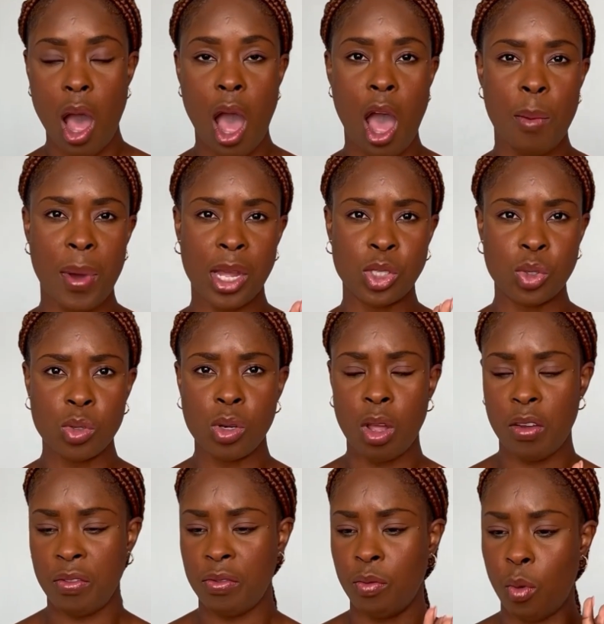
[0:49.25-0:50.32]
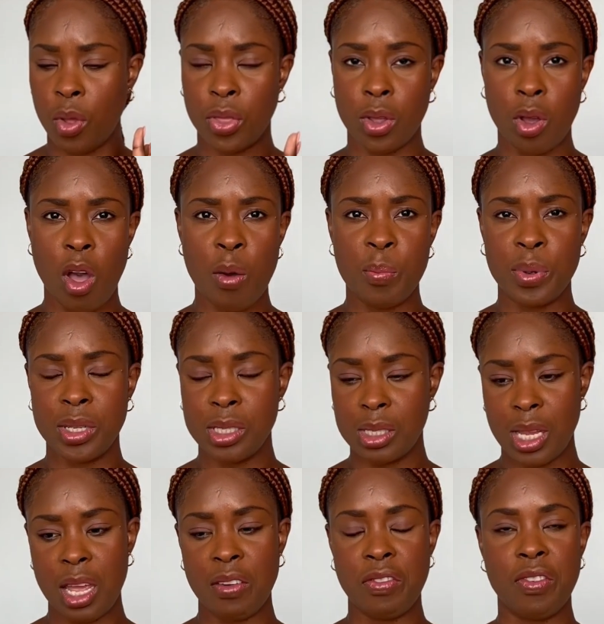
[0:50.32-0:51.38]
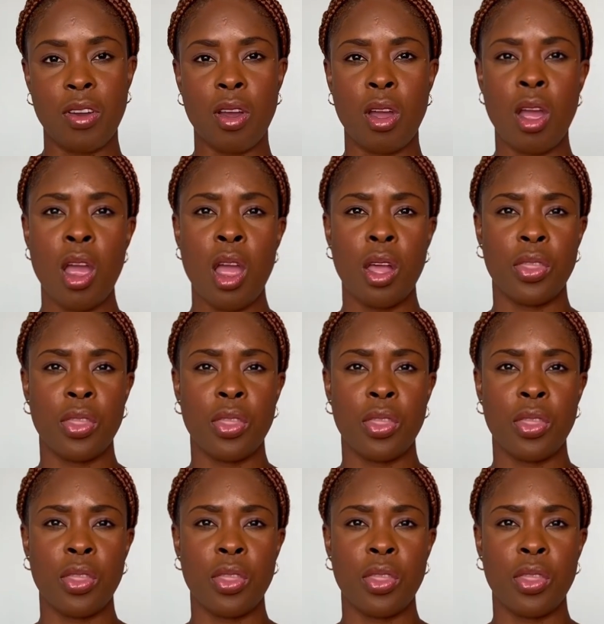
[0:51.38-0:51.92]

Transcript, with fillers: Um, I do love what the company stand for.